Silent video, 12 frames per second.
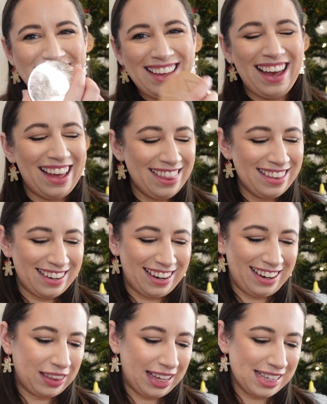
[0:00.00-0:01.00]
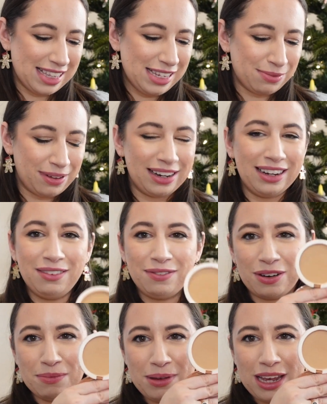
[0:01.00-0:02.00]
The other is this one
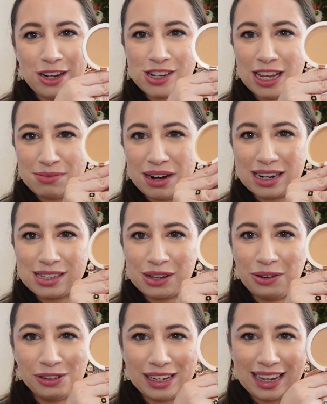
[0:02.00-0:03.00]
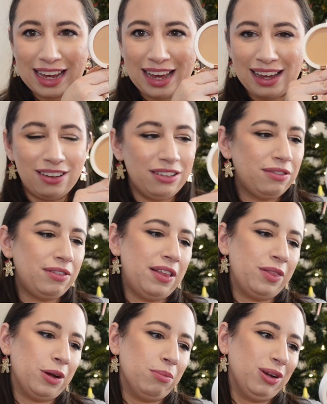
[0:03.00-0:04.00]
from BH Cosmetics, the Golden Gal
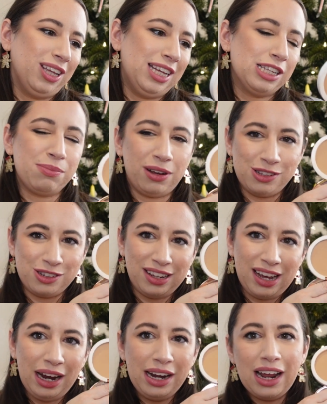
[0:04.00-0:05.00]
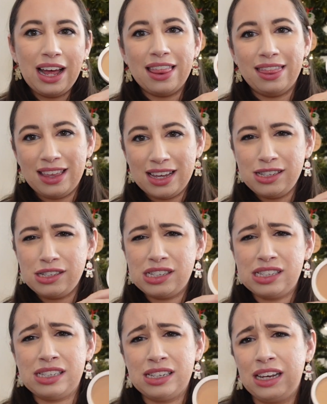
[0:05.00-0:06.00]
in their Brilliance bronzer line.
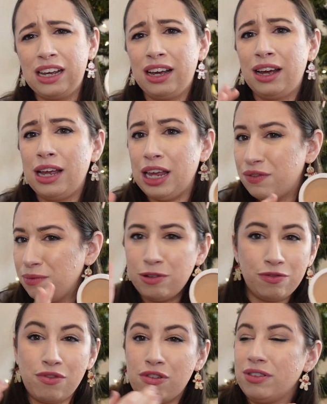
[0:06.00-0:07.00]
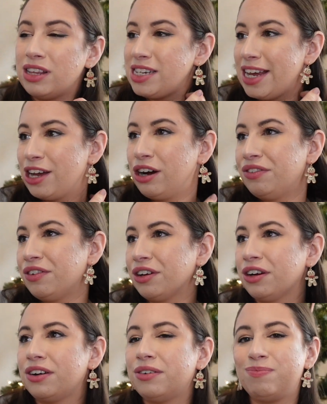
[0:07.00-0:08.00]
This, even before the
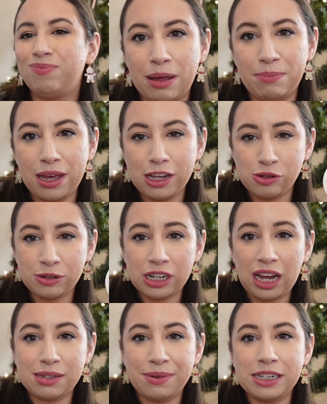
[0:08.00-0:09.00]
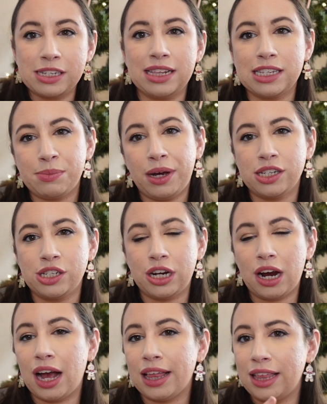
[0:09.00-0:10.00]
takeover that BH Cosmetics had this past
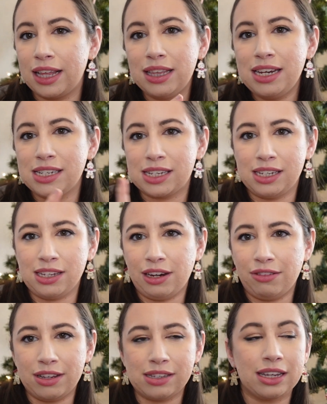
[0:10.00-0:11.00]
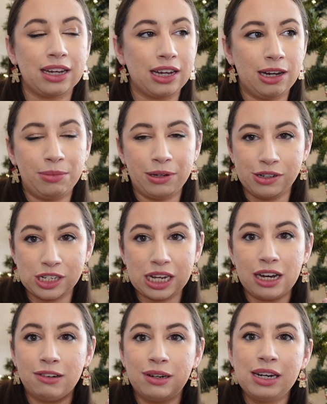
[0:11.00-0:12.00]
year, I think they discontinued this like a couple years
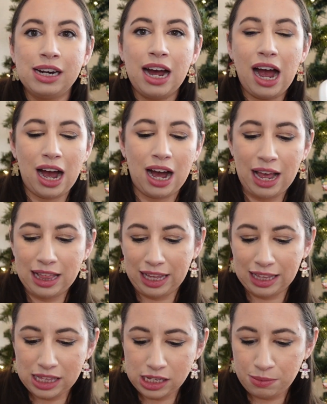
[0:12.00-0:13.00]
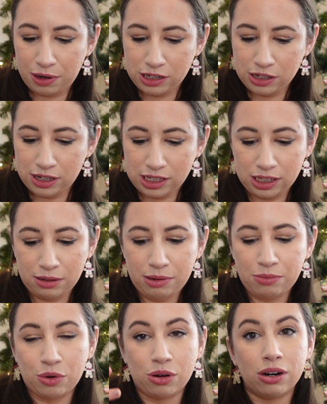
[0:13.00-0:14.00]
ago. I like this bronzer. It's a little
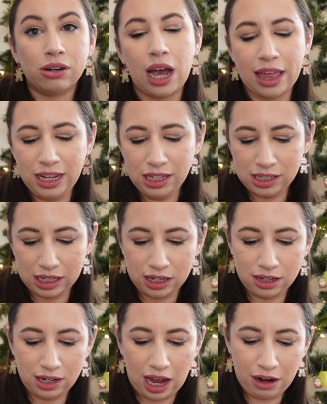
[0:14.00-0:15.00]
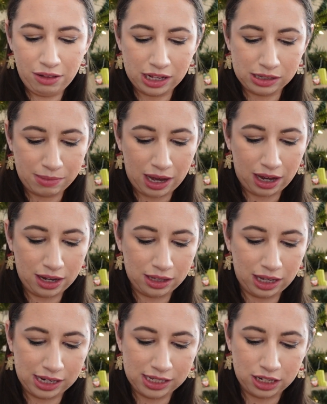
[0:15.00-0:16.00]
bit more, I think it's like, I don't think it's matte.
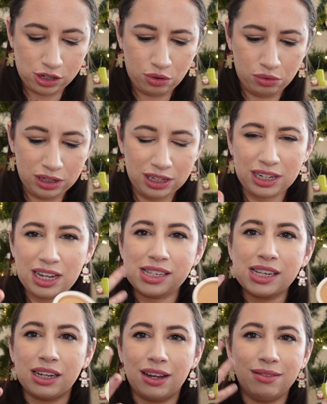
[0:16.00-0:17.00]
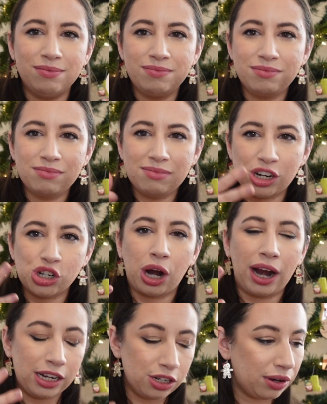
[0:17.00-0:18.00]
Like I said, it's golden. It has like a
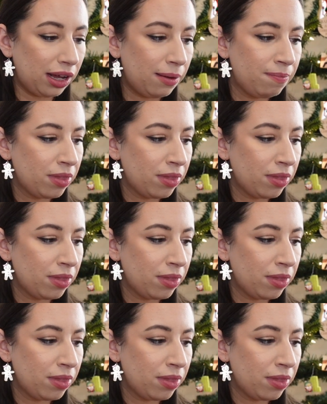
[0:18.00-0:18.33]
shine to it.